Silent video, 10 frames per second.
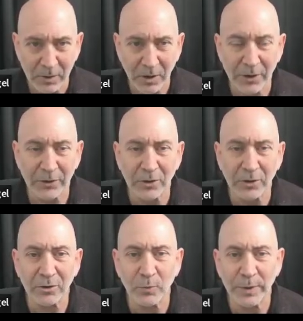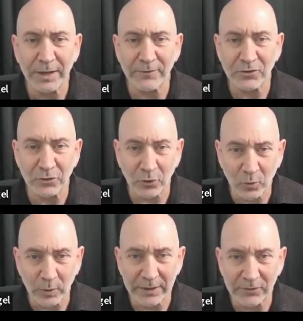On Earth, we have
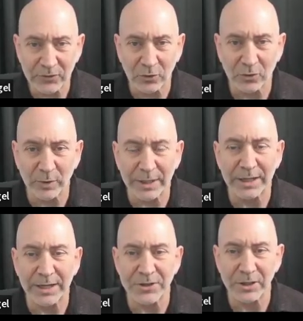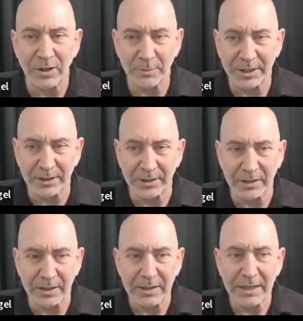shortwave solar radiation coming in.
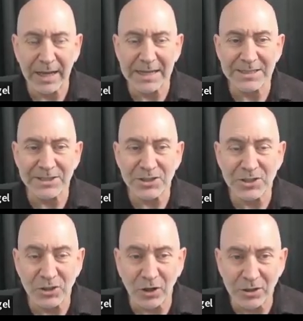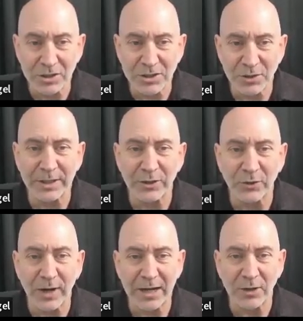As it starts to
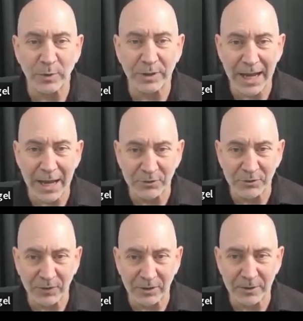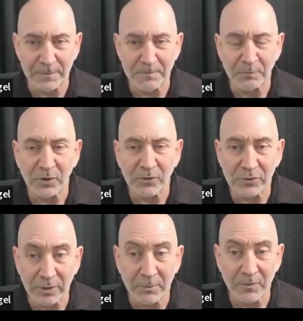interact with the atmosphere,
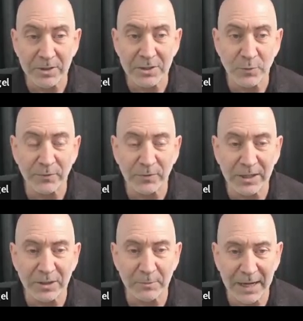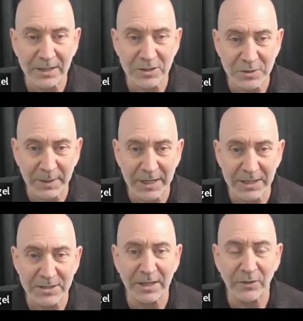some of it is reflected back to
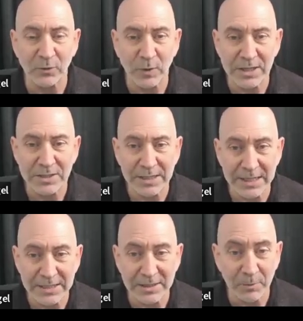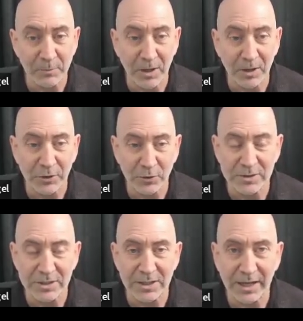space, and the rest heats up the
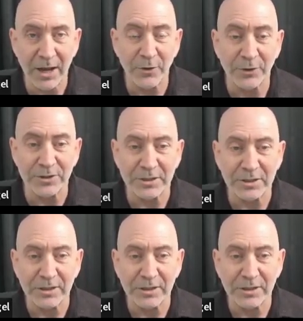molecules it encounters.